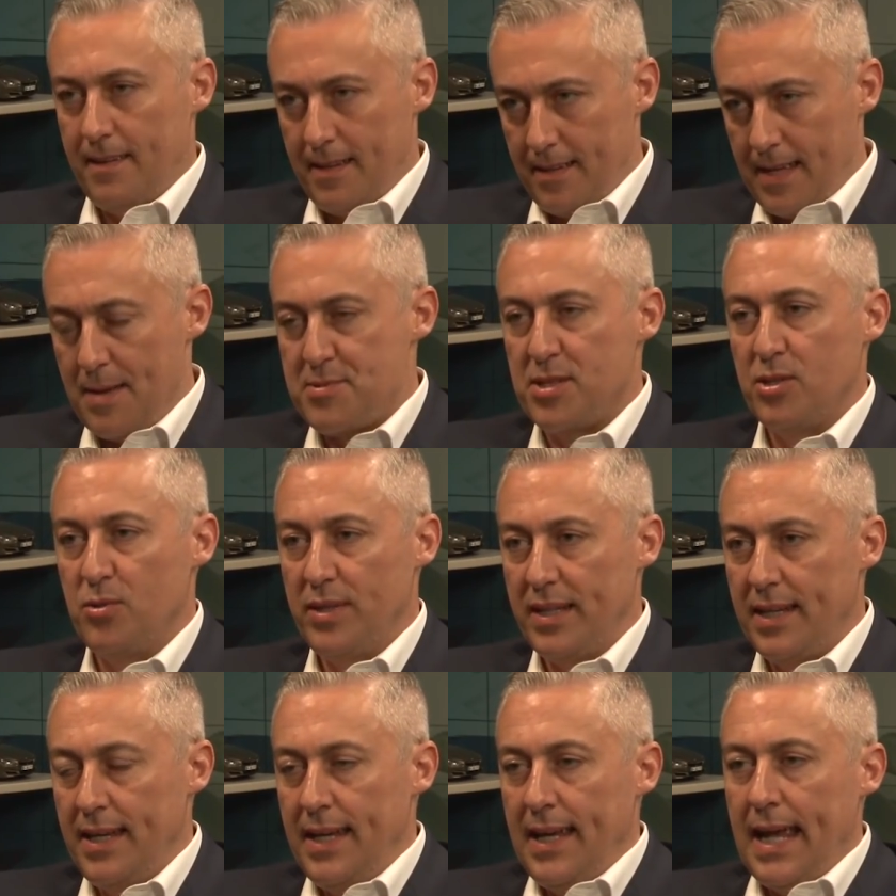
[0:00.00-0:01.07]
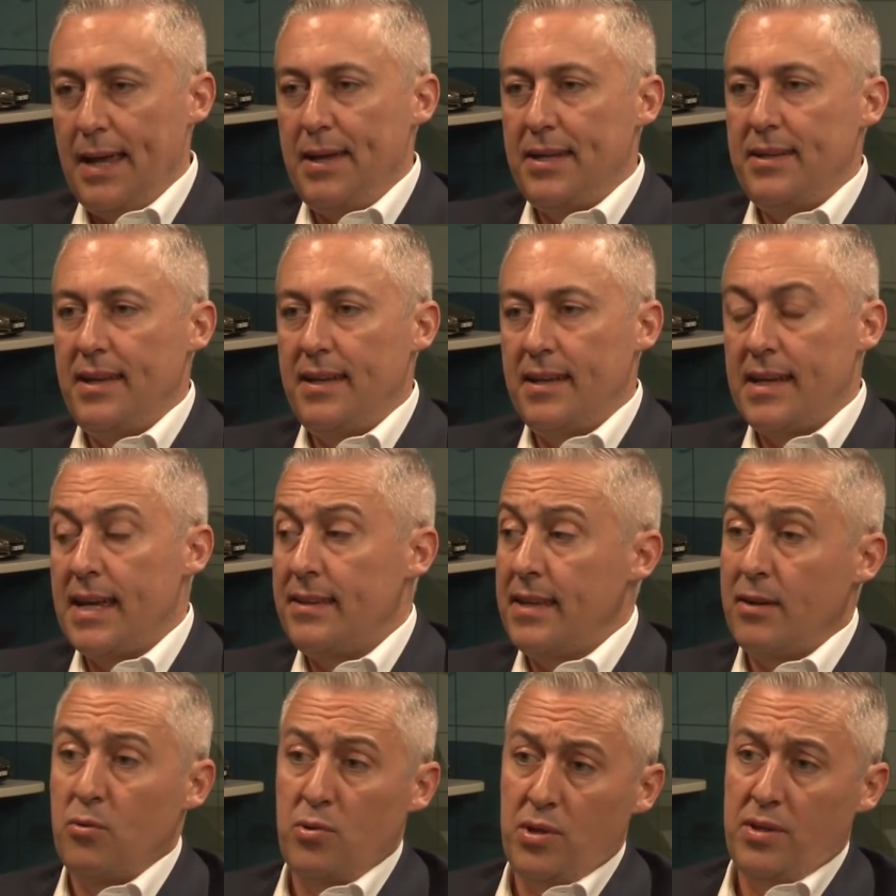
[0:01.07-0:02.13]
Yeah, absolutely. And, and again,
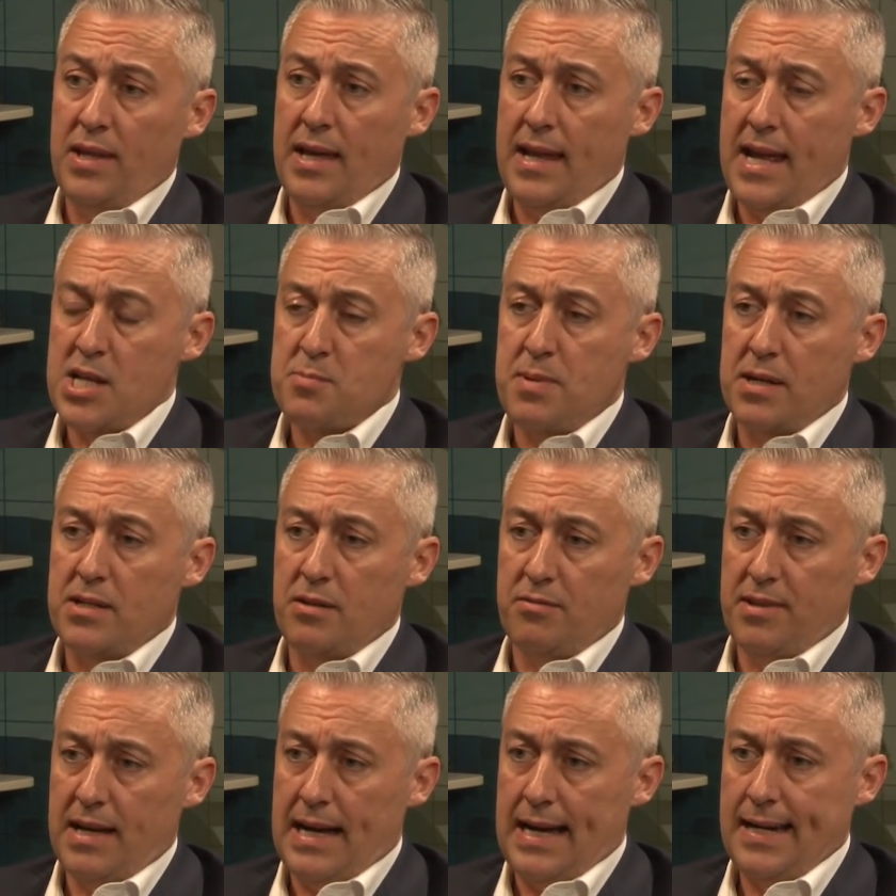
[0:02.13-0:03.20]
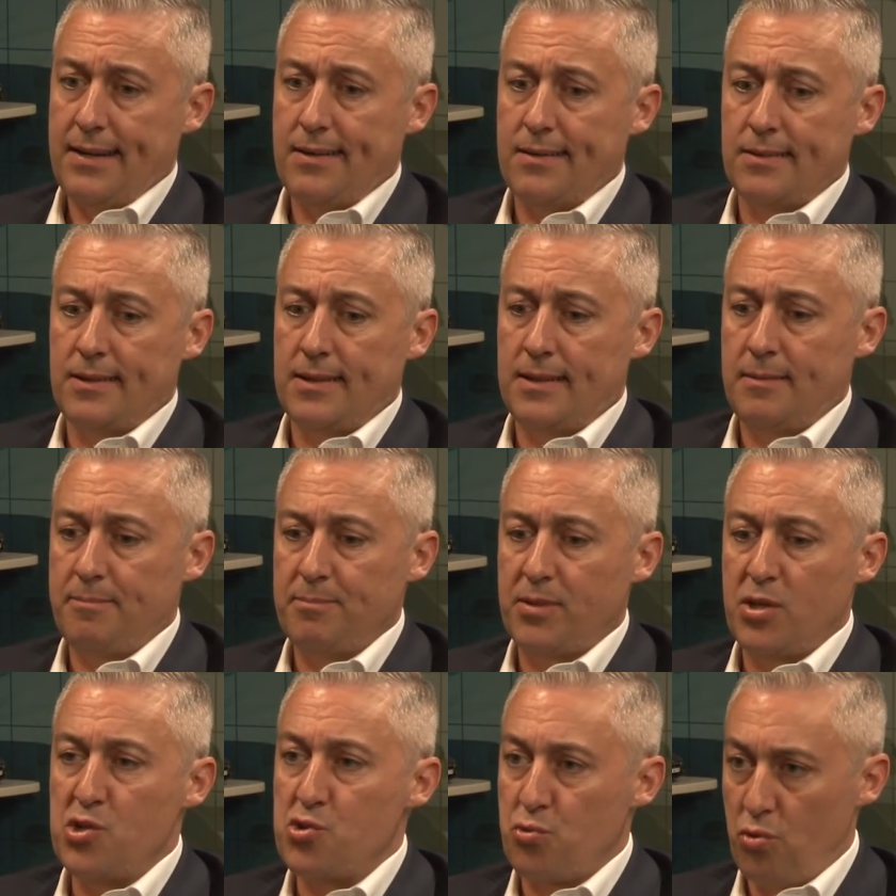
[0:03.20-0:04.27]
that that aspect of the higher um,
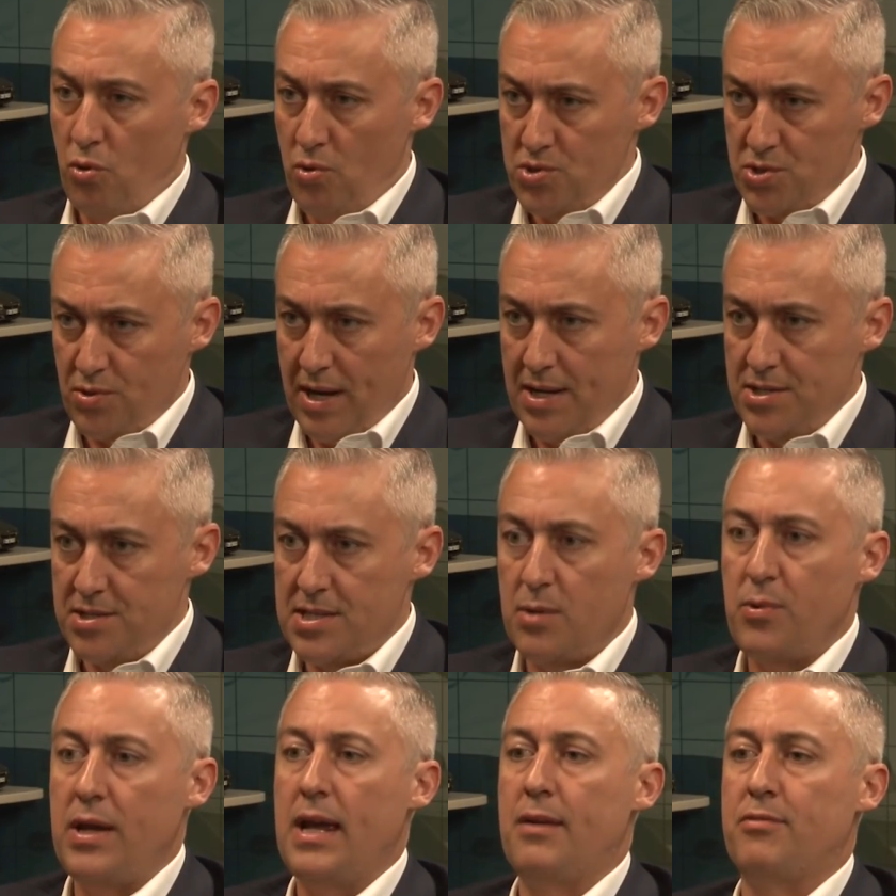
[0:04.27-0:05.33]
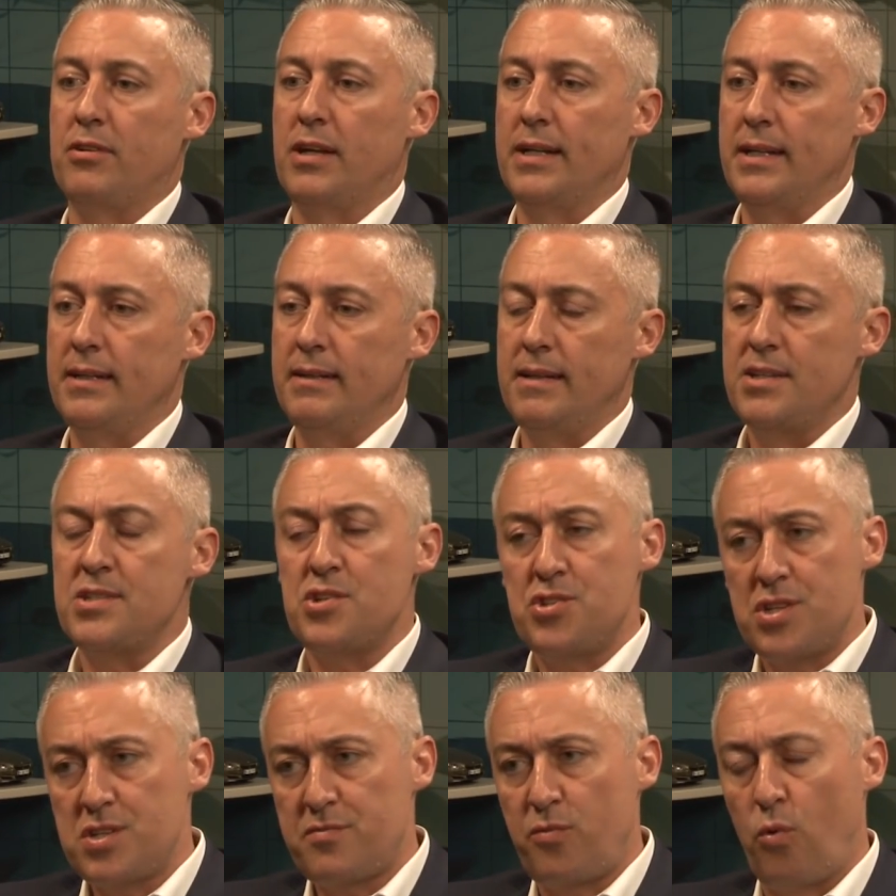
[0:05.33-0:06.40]
control strategies that we have for lighting isn't
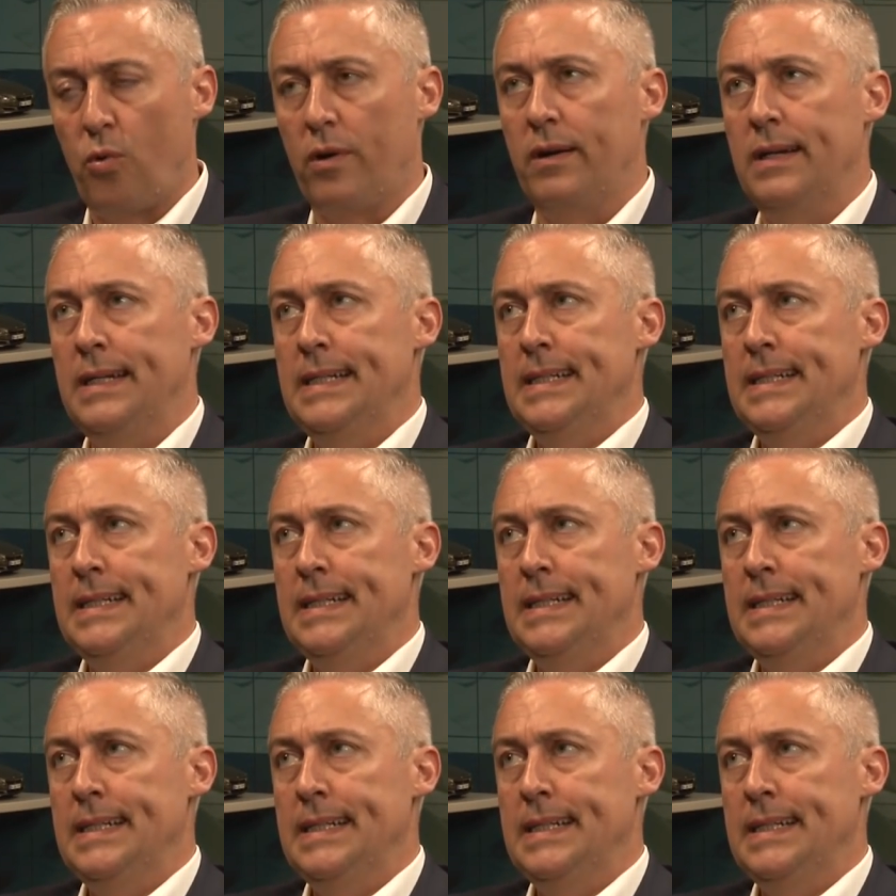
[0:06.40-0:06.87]
just for